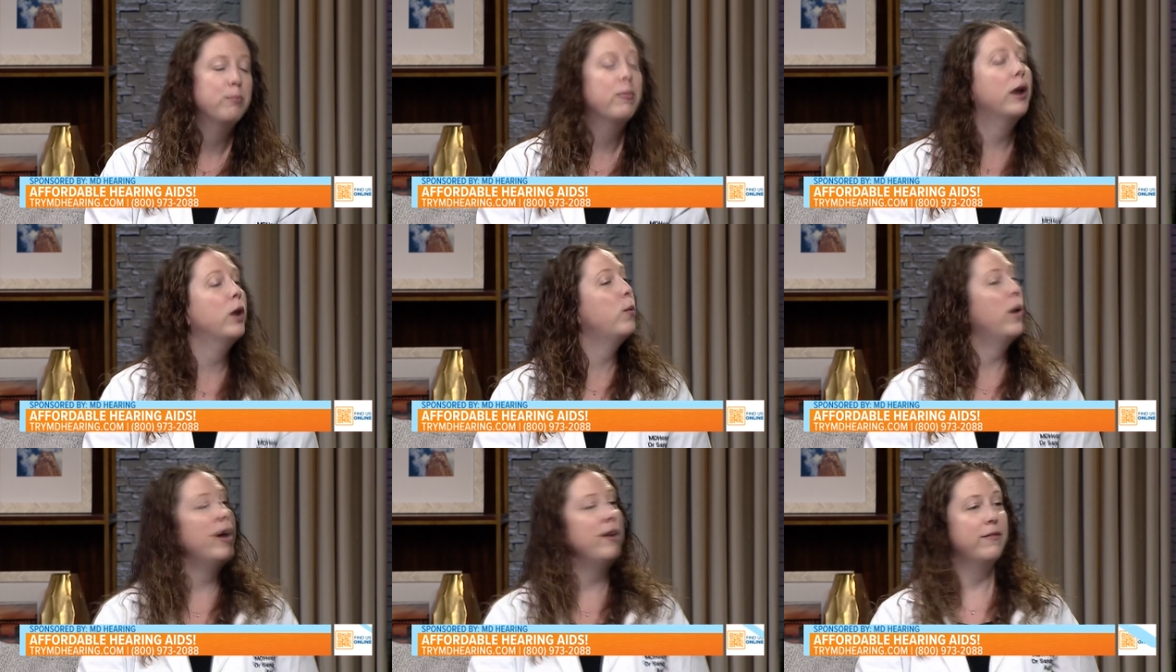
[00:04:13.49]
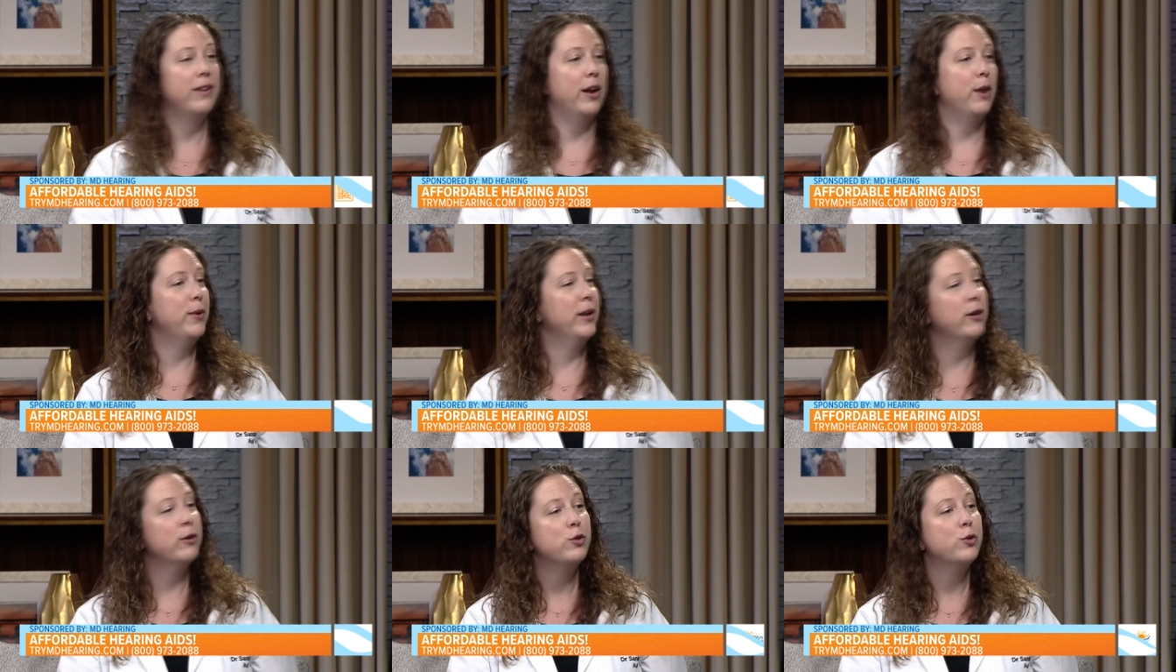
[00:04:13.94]
My wife and I
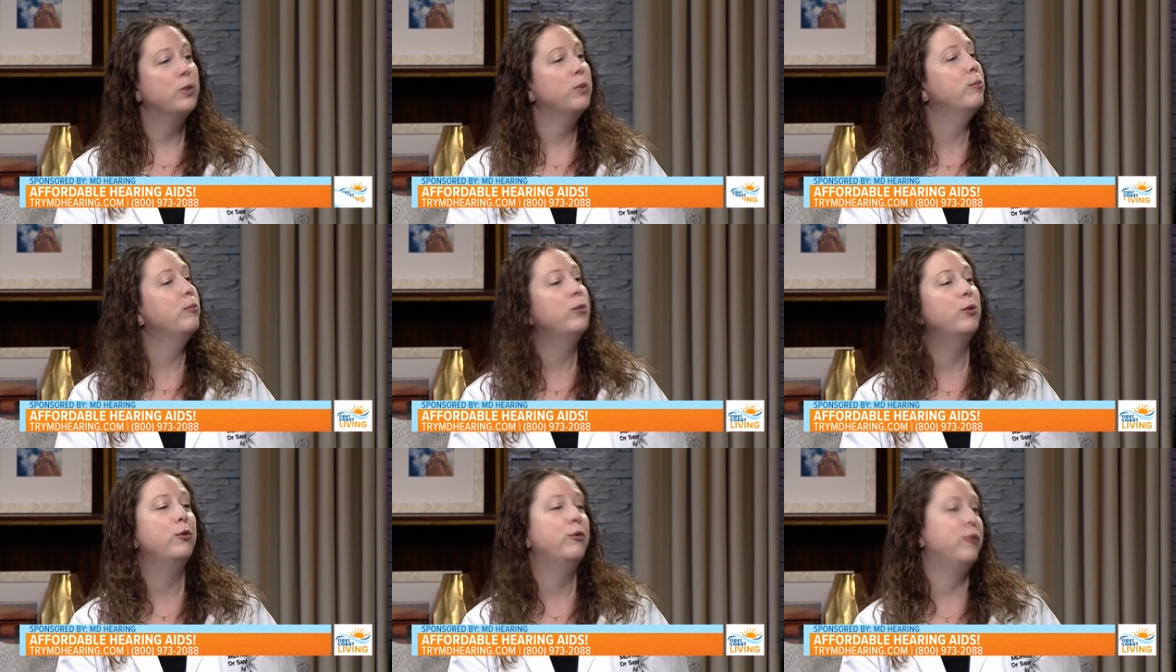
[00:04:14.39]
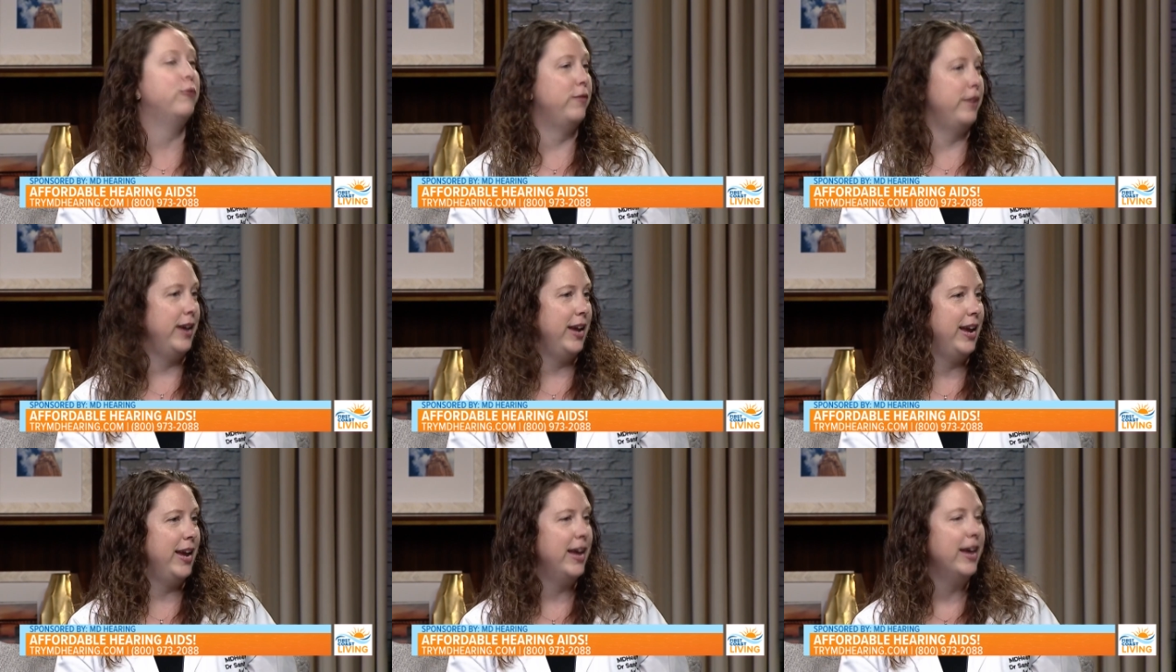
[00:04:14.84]
went out to a
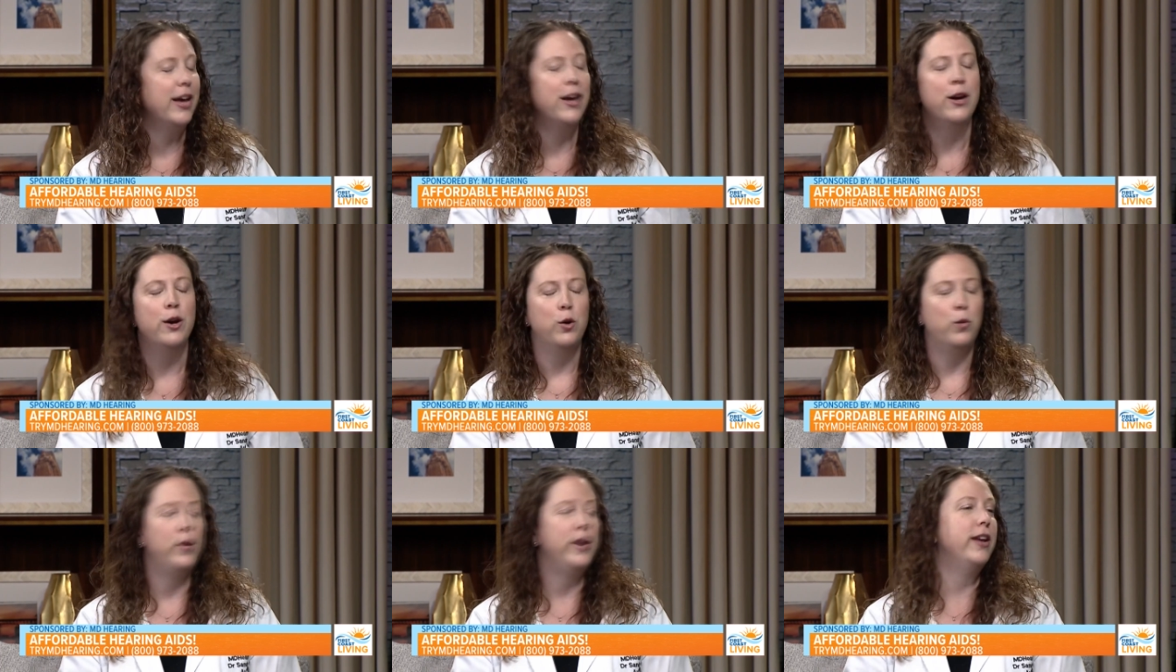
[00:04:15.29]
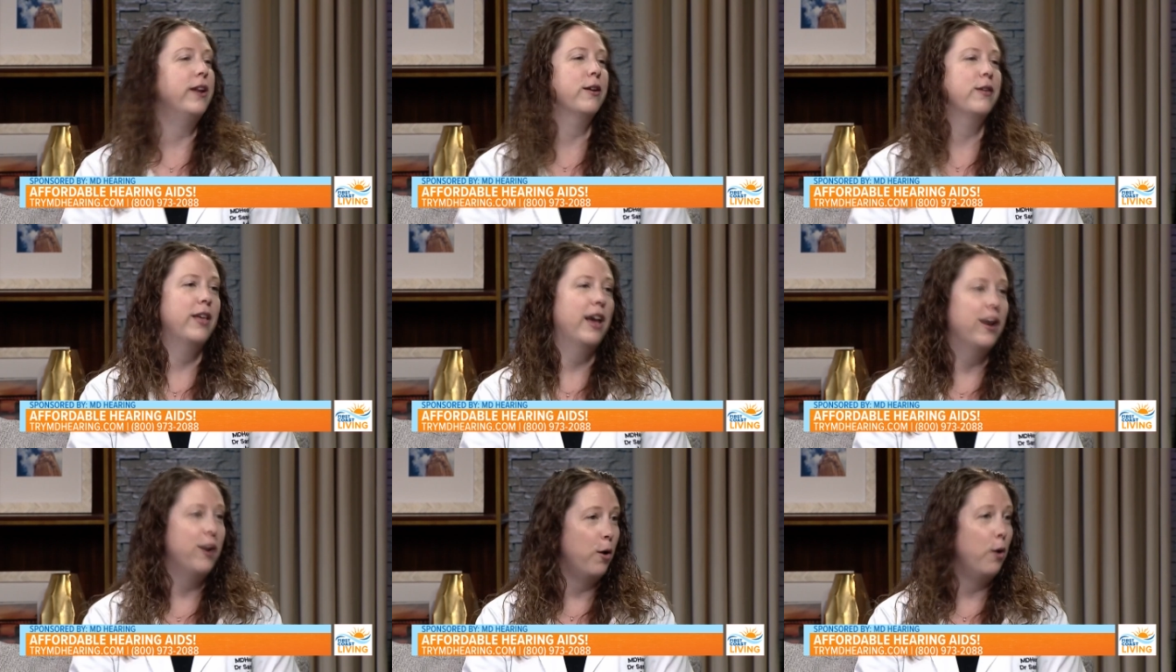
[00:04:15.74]
movie. We hear
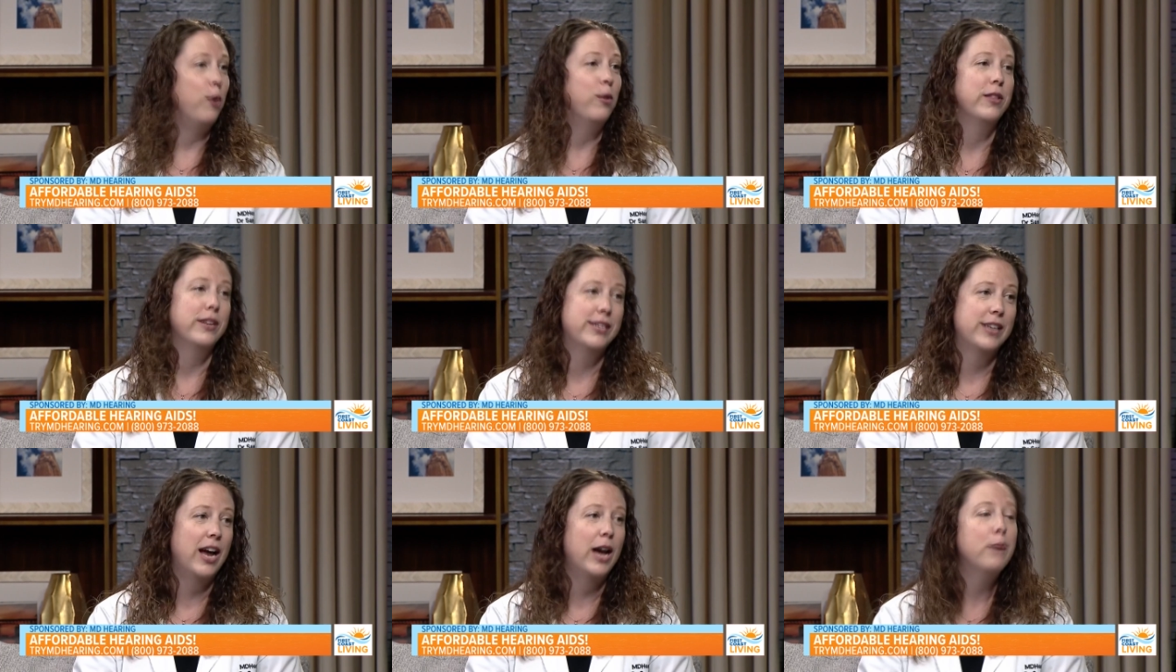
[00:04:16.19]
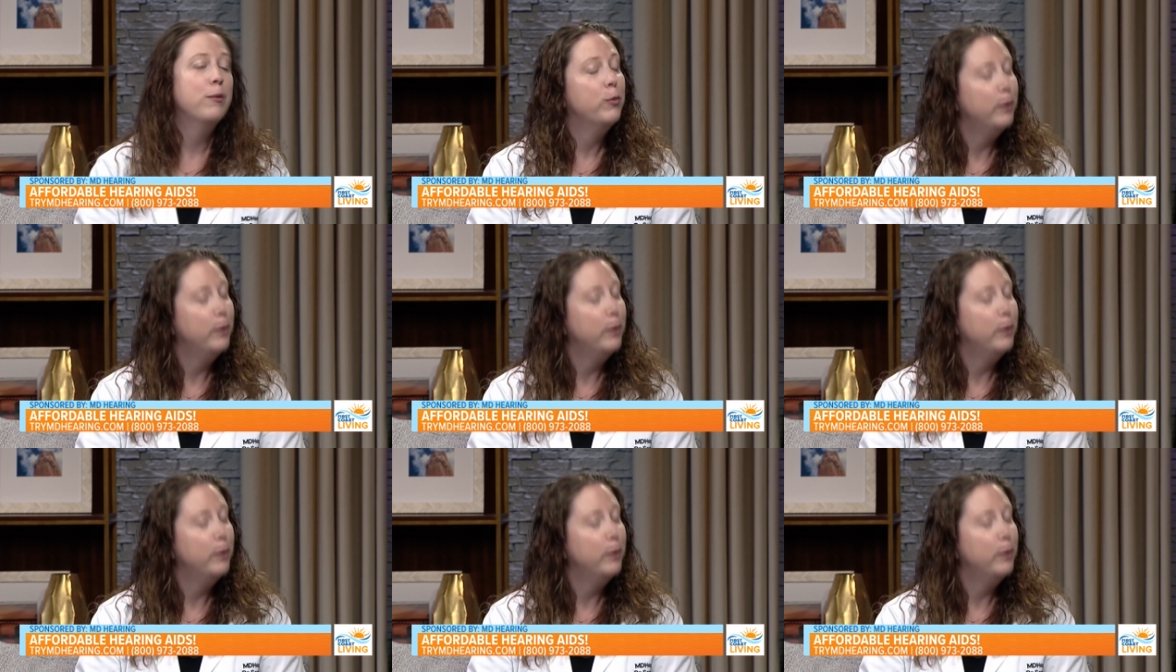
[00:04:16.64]
that all the time,